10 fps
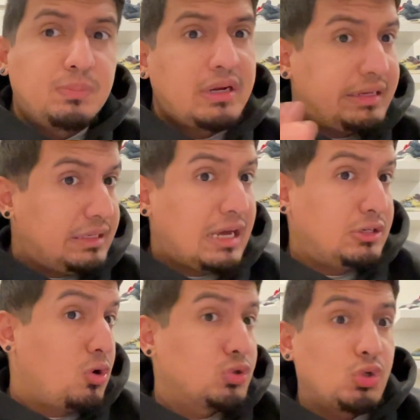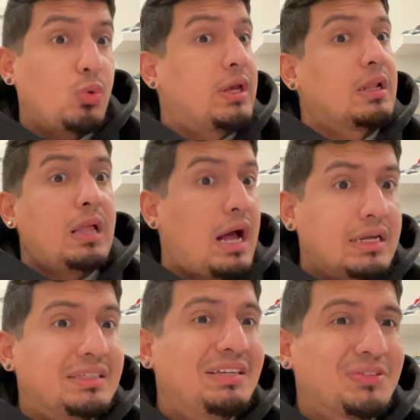but I also hit a lot,
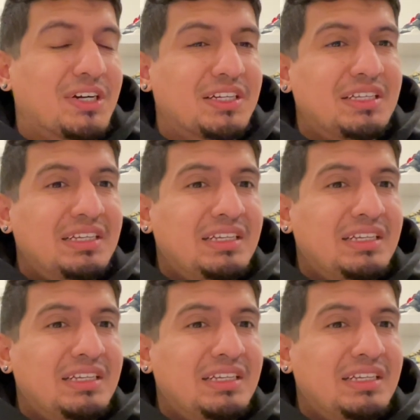right?